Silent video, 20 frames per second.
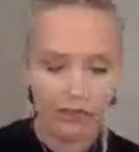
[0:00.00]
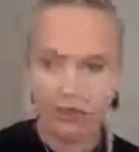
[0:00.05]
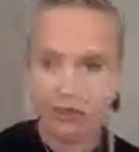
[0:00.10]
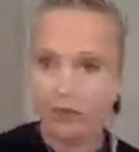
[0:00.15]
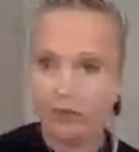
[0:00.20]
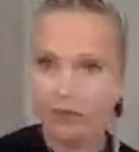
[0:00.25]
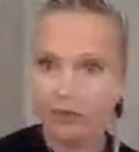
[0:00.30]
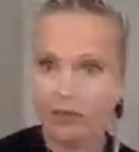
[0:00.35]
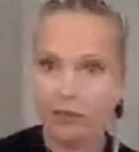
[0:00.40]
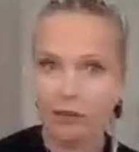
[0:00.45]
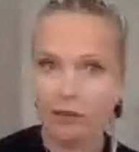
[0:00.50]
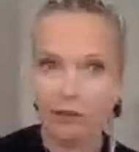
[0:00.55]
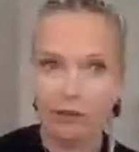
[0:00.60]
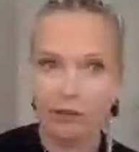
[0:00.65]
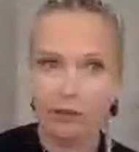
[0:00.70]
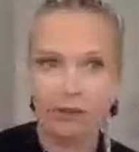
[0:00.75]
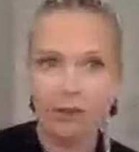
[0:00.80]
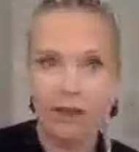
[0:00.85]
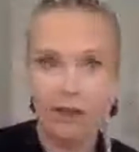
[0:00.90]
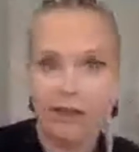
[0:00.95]

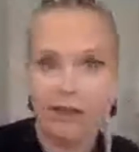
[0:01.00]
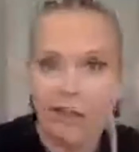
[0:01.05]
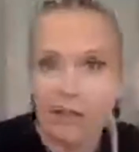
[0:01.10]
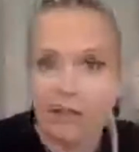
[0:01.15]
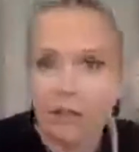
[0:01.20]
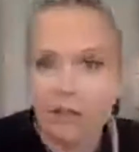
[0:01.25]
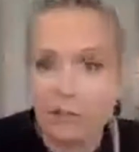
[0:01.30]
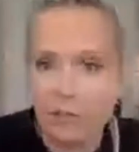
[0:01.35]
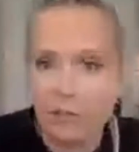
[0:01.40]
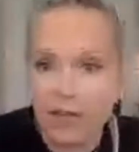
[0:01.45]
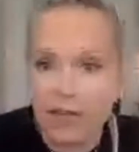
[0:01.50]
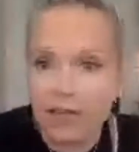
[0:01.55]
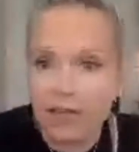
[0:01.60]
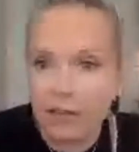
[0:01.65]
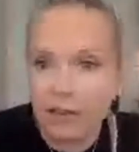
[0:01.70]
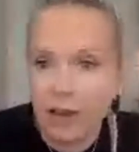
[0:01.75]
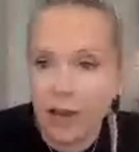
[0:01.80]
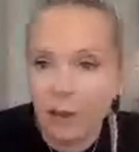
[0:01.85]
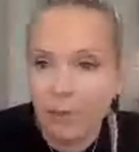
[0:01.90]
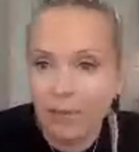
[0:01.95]
So let's just wait a
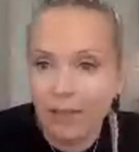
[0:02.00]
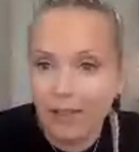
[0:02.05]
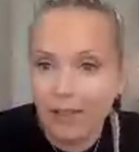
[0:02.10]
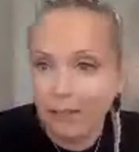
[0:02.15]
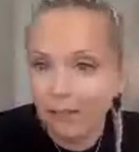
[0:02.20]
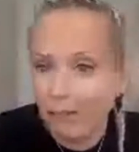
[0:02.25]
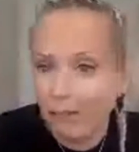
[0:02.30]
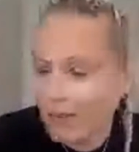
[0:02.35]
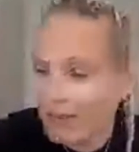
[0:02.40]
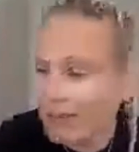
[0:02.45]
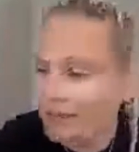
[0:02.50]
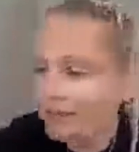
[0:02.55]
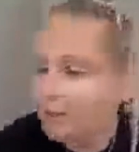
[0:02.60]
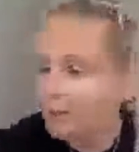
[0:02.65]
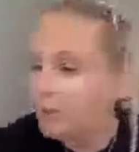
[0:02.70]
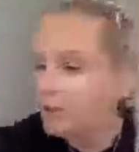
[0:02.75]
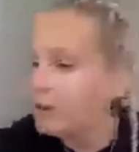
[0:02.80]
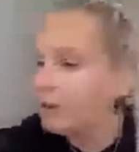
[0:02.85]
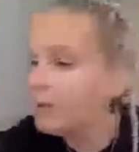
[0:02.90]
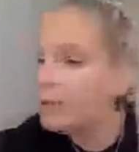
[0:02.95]
couple of minutes
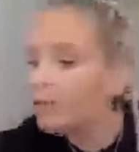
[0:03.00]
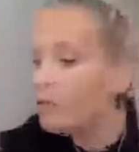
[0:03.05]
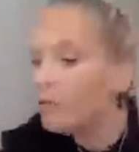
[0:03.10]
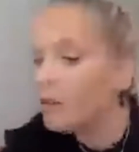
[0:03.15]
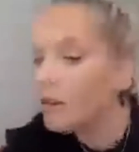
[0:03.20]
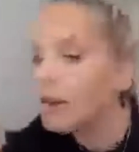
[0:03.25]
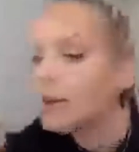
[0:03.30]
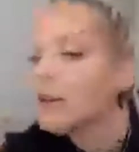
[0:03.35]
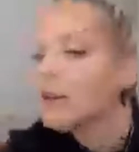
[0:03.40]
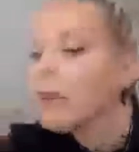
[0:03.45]
more before